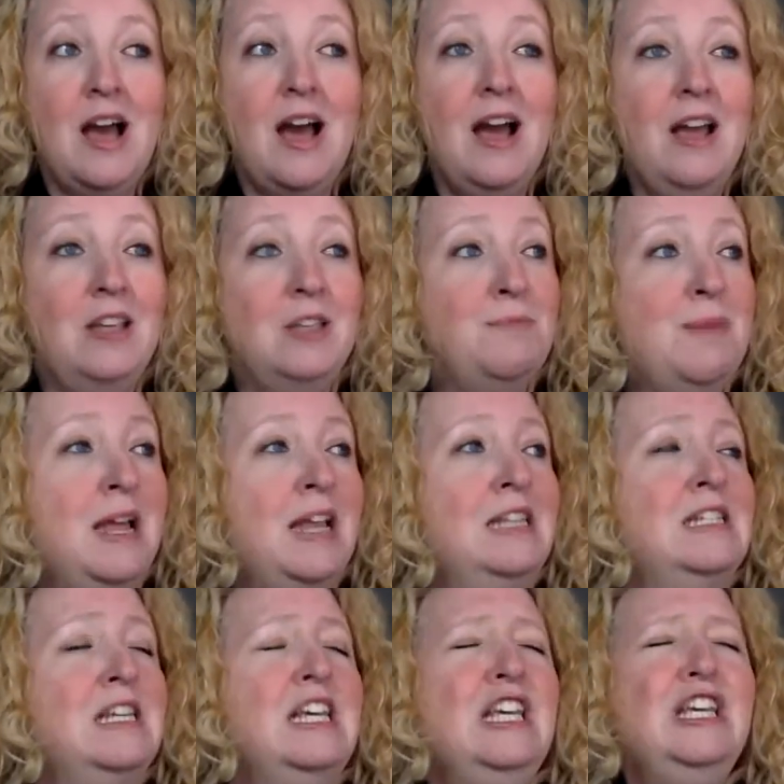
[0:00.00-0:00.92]
I
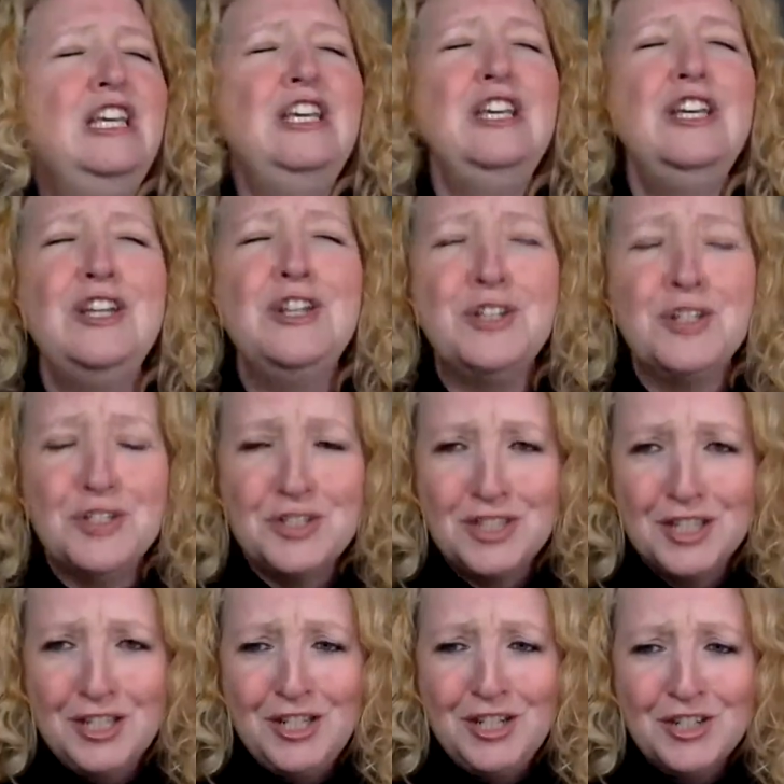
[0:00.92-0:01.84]
spent
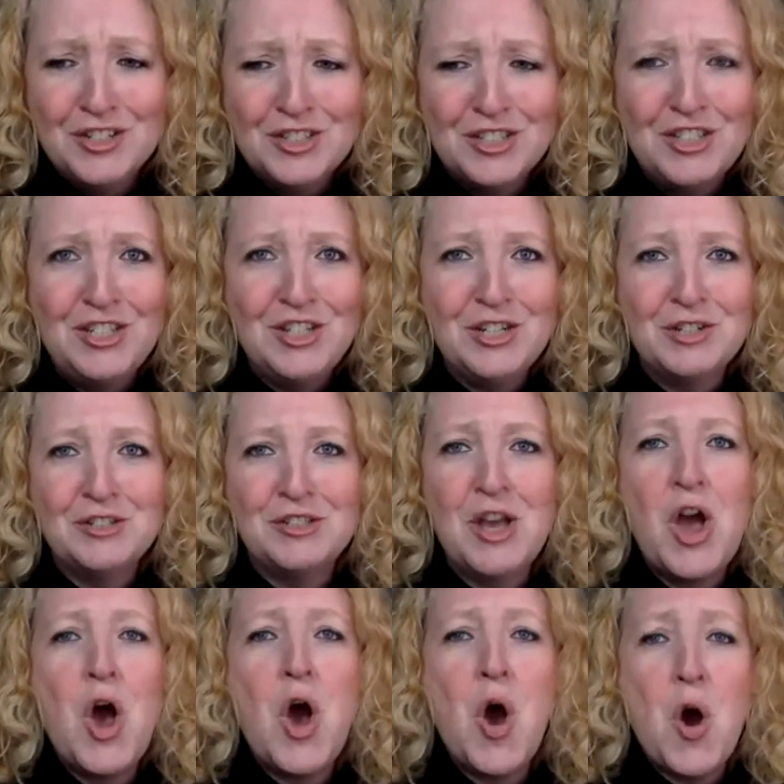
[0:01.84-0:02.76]
years and years and years
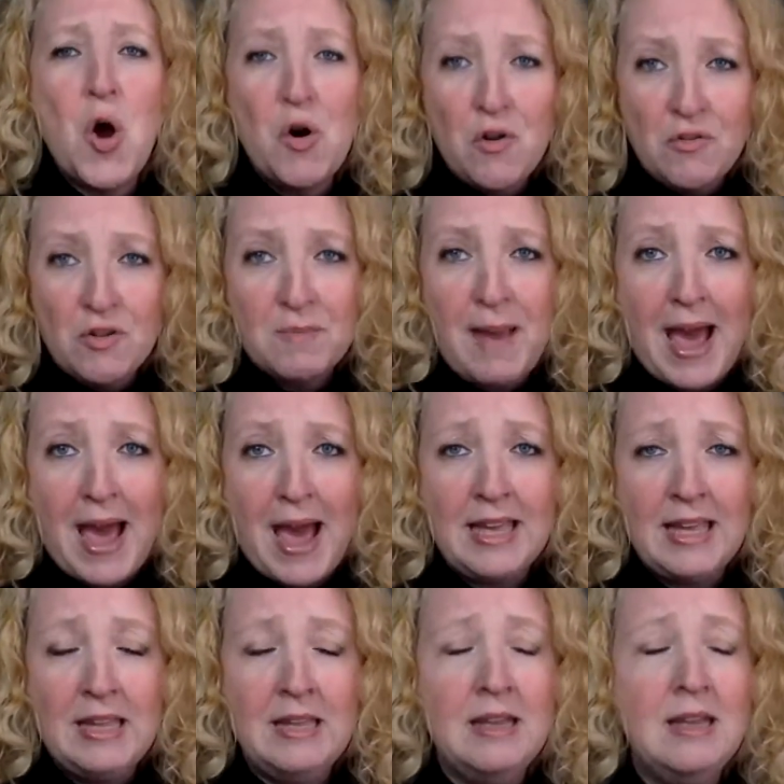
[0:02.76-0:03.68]

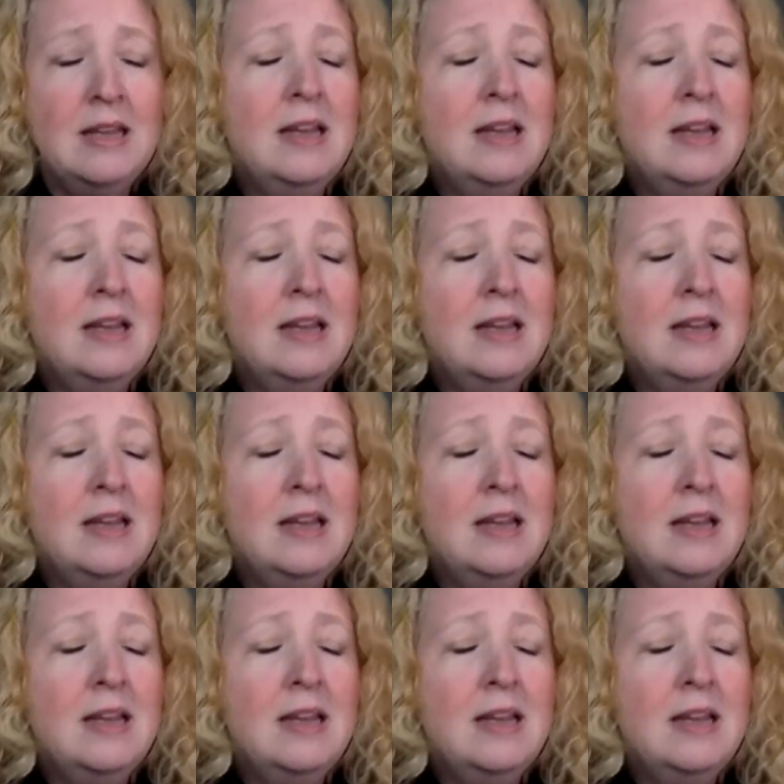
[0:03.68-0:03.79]
overpacking